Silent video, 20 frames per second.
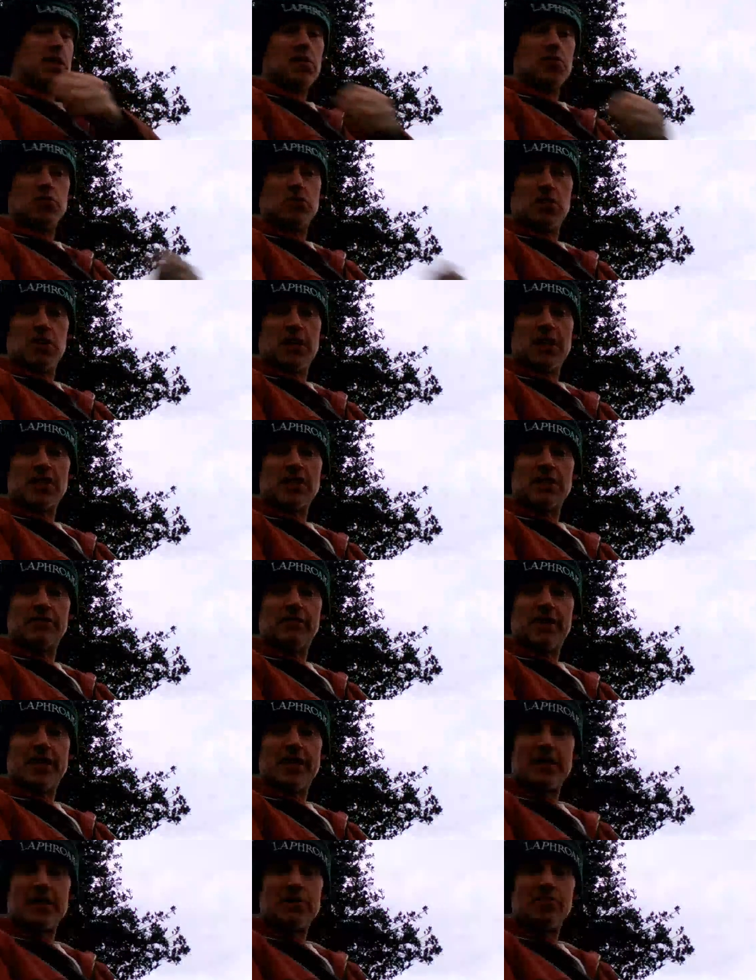out to Leslie
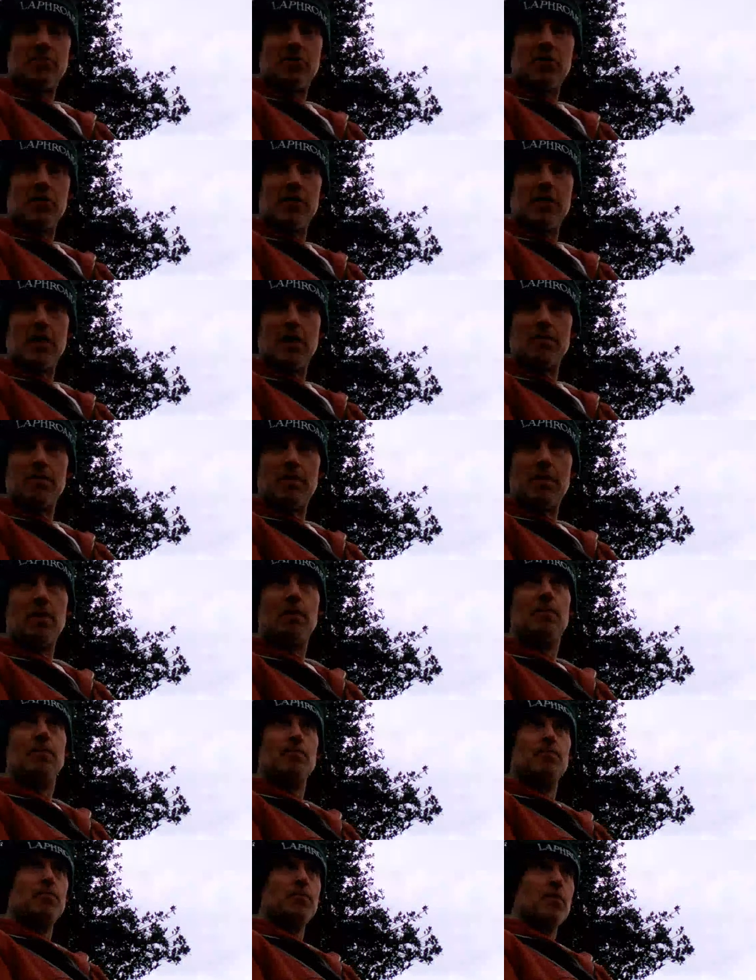Rennie this morning. I'm
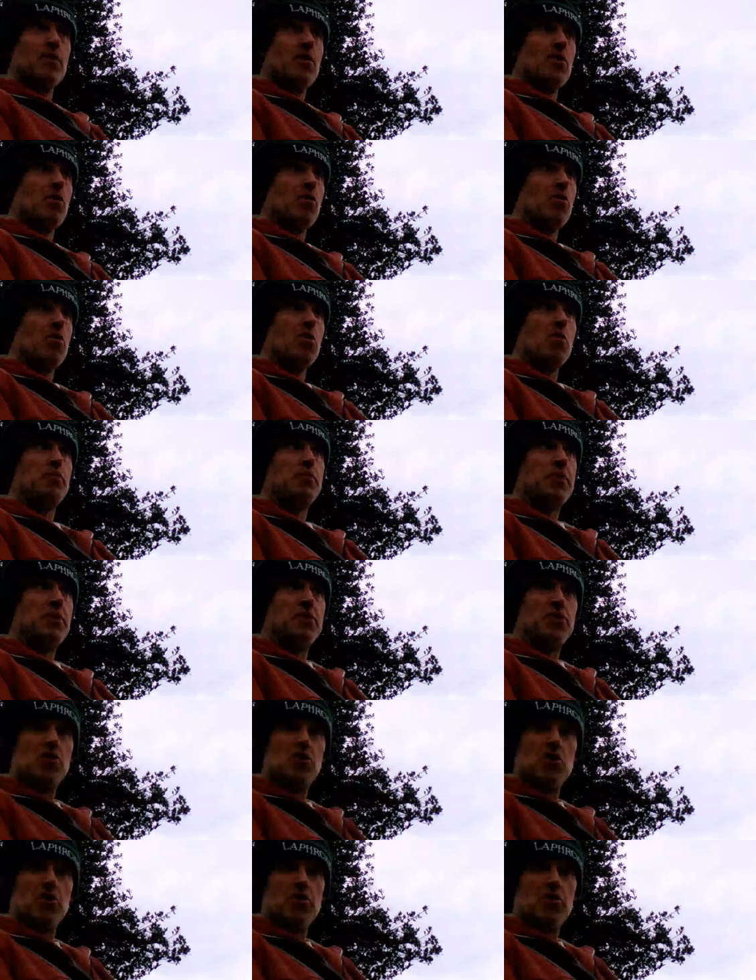hoping
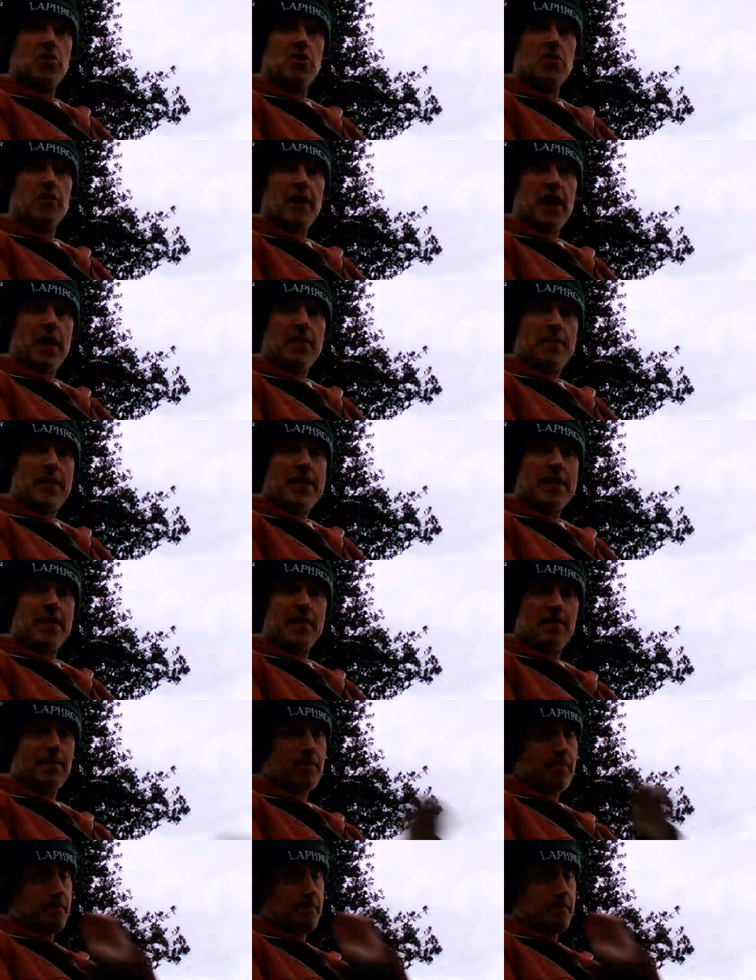you're alright, mate.